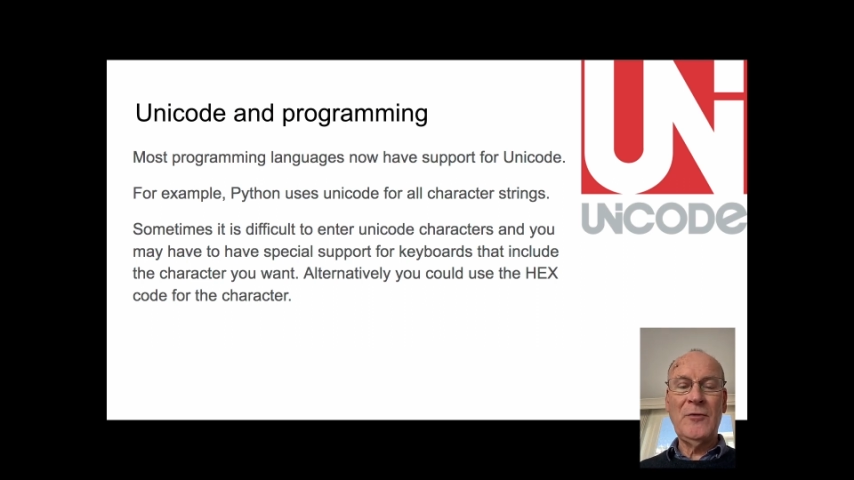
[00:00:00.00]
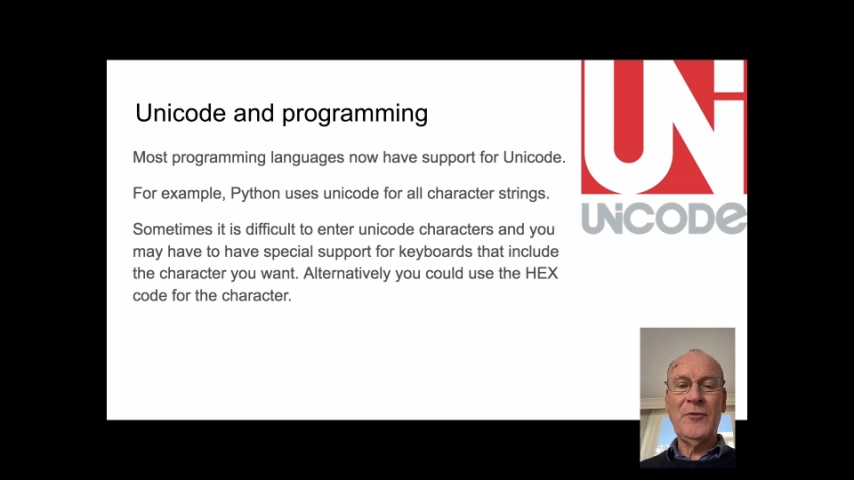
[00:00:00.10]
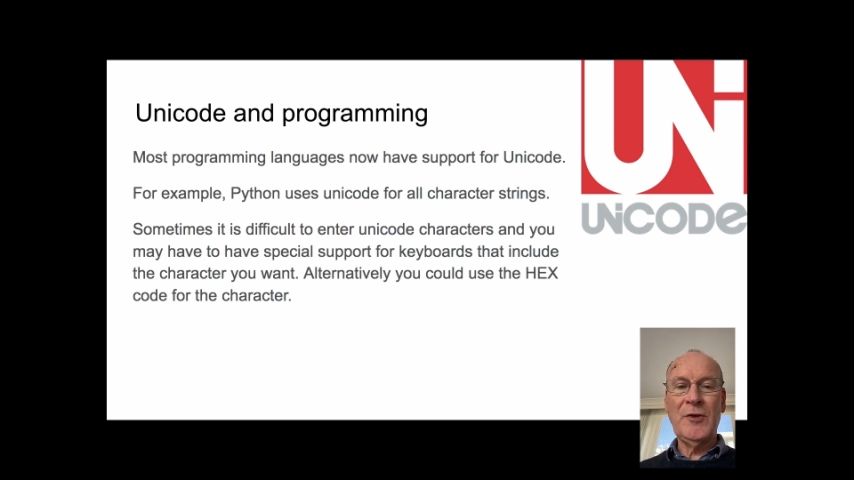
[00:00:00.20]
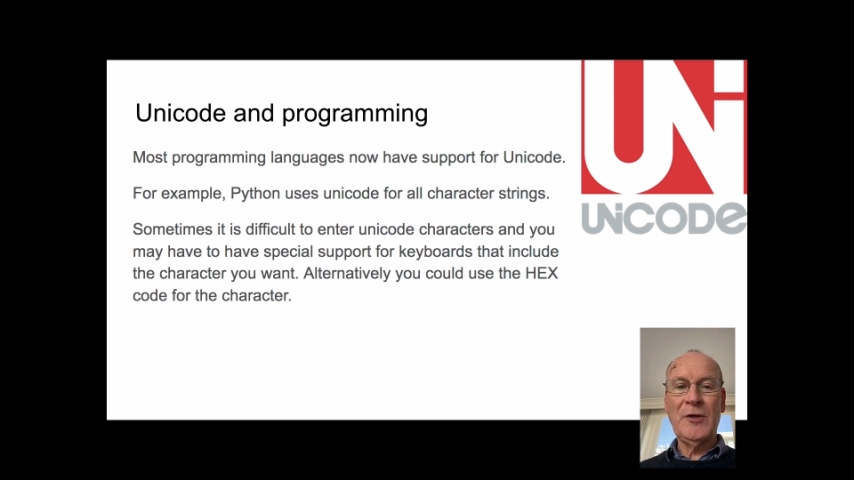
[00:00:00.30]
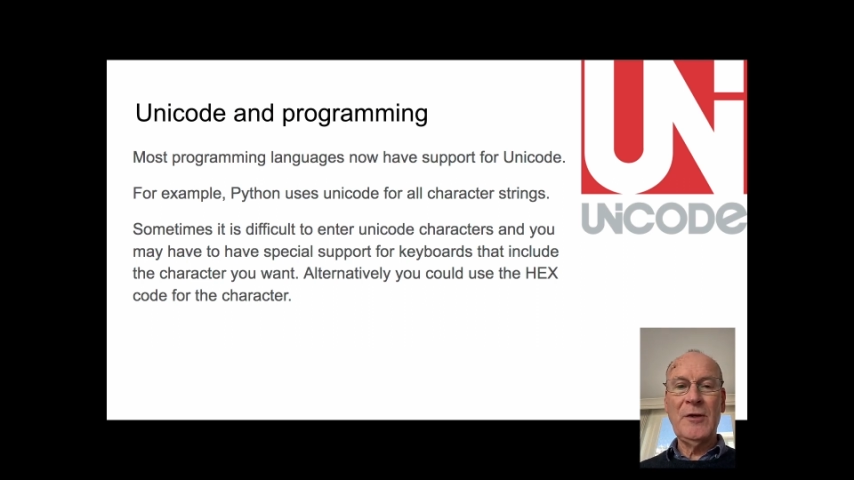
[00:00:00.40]

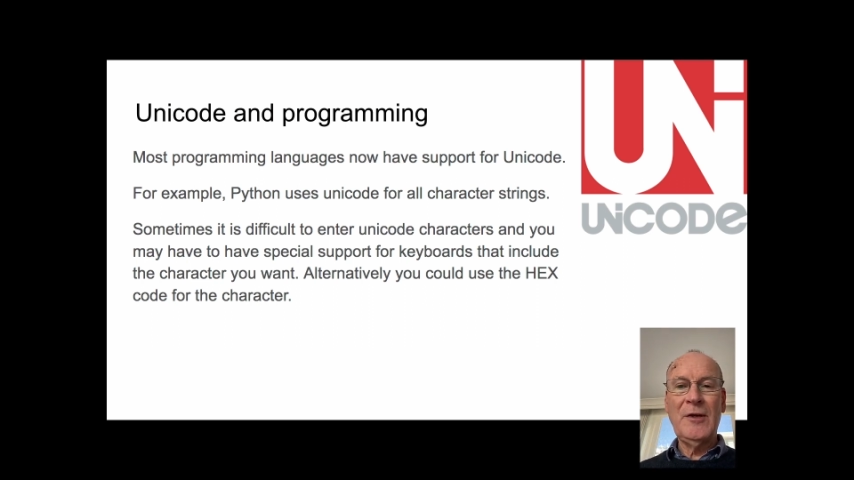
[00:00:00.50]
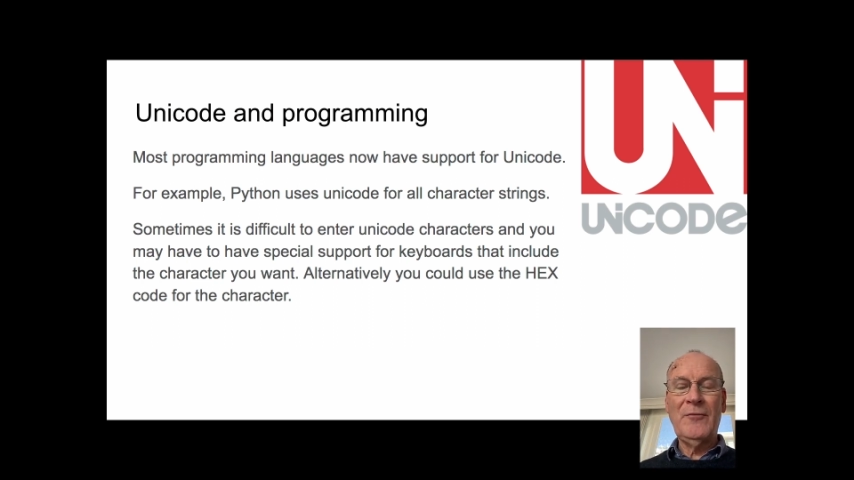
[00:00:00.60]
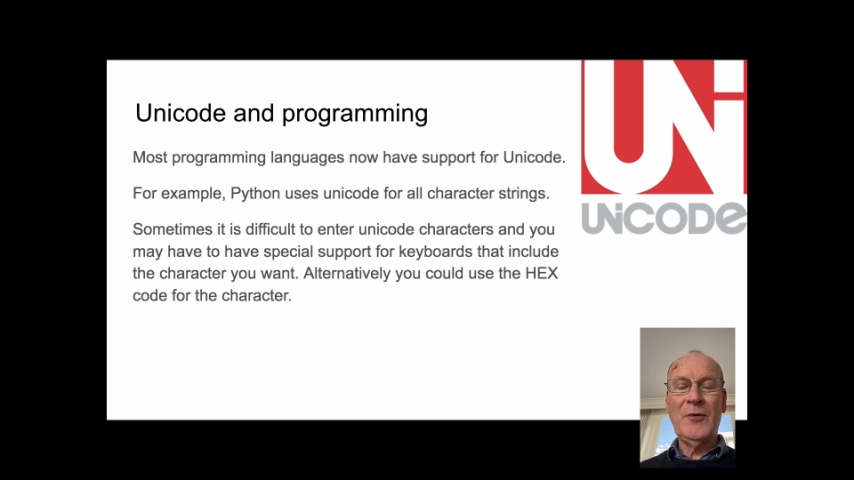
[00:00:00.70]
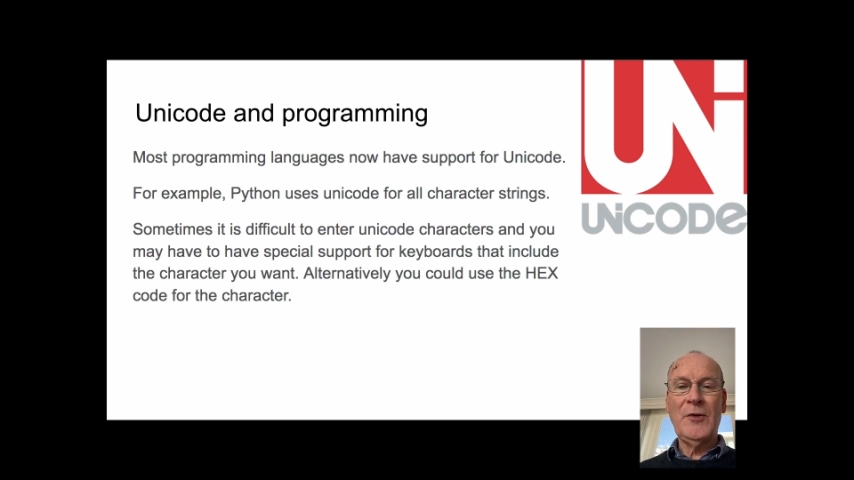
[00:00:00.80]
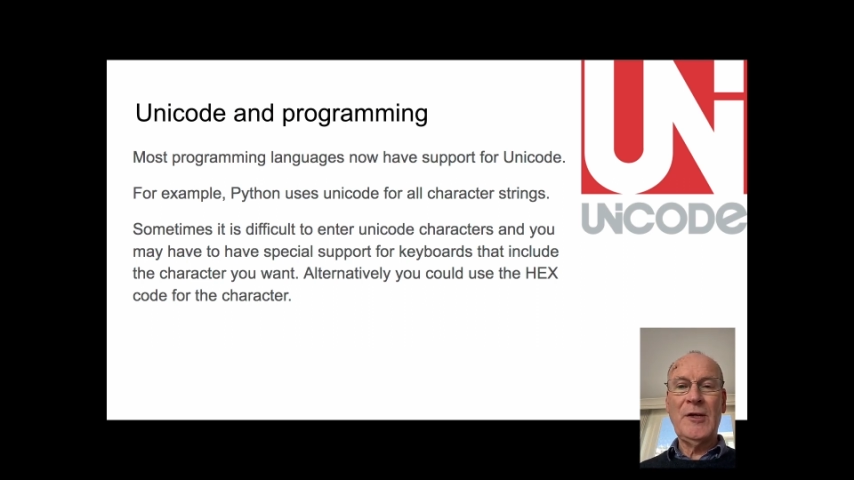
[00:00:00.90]
for
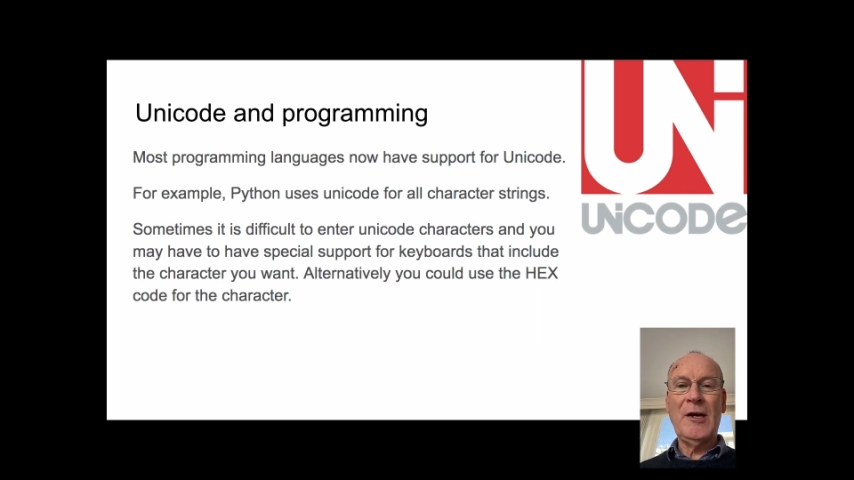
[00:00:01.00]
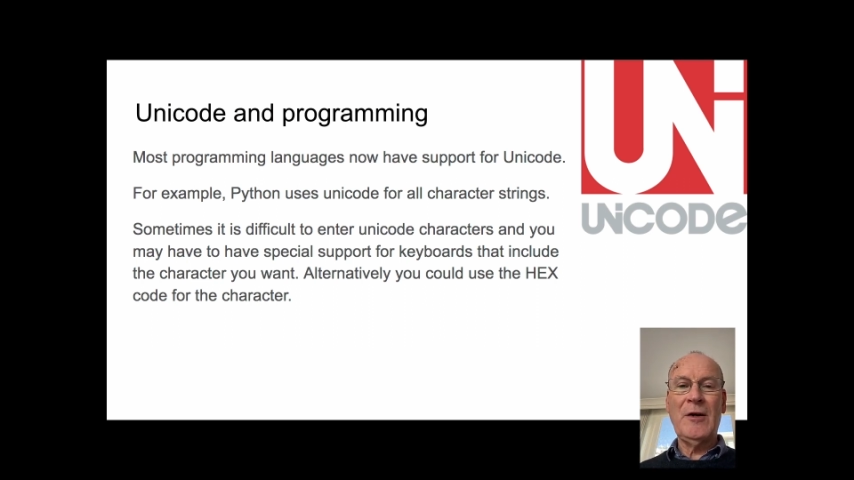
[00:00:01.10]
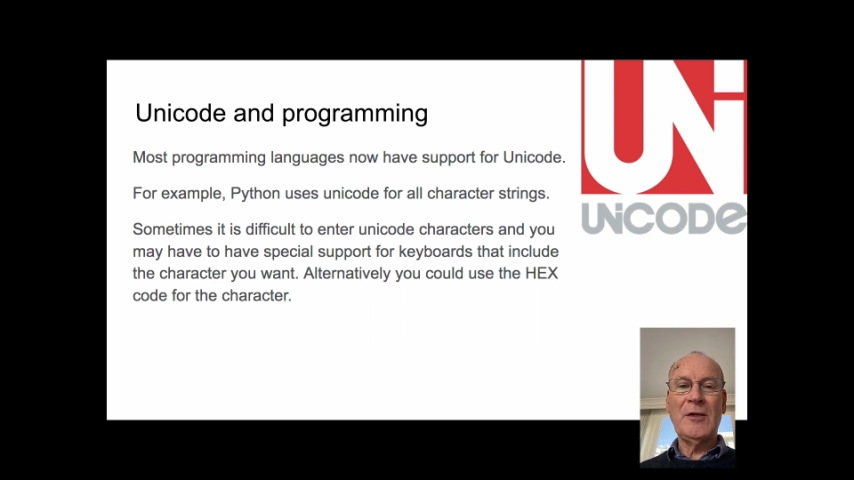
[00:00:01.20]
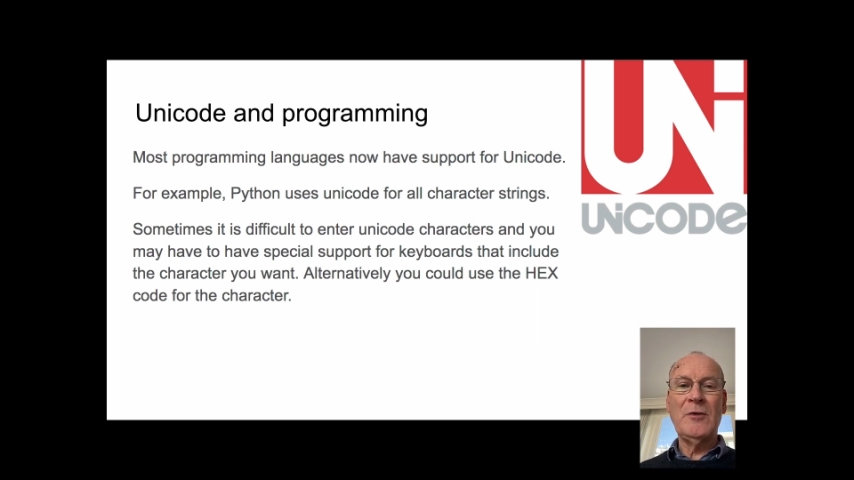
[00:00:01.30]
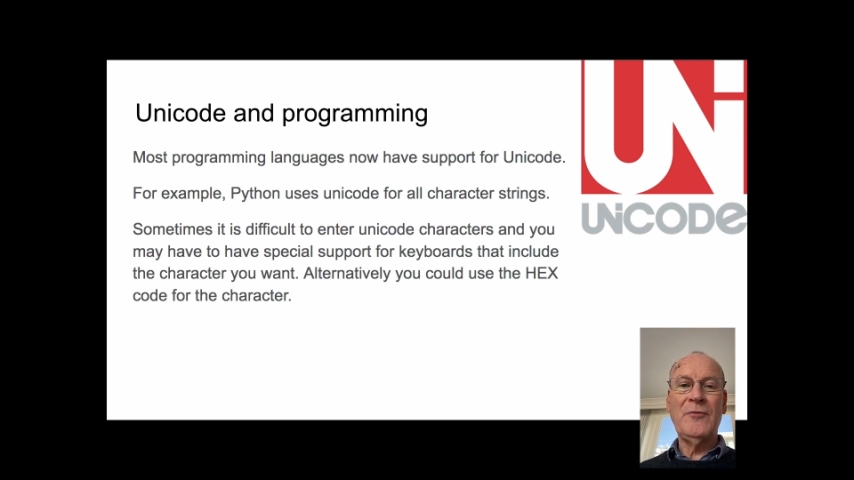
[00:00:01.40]
the
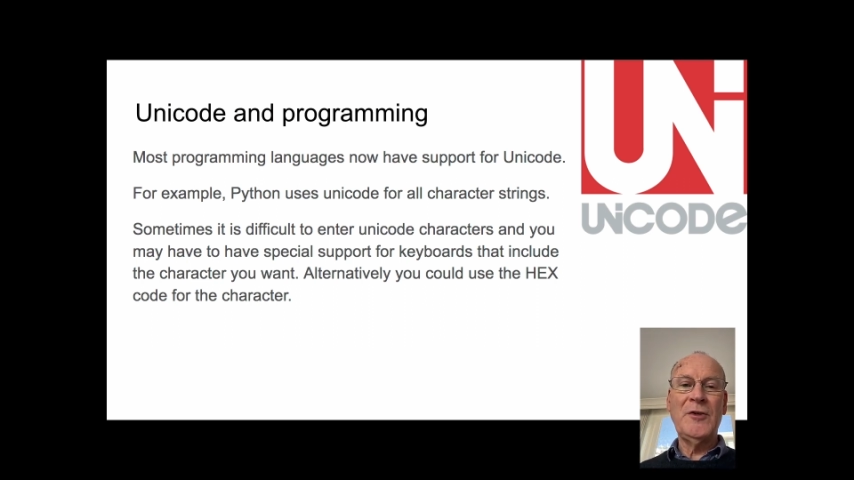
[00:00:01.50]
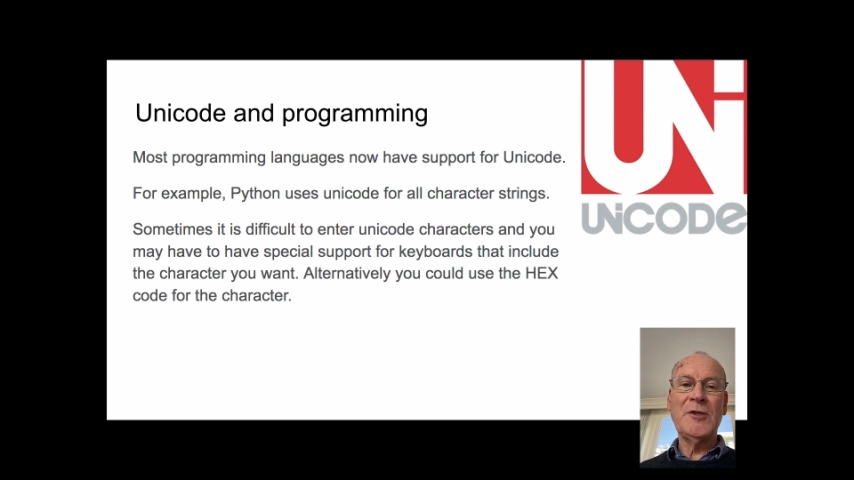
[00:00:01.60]
character if you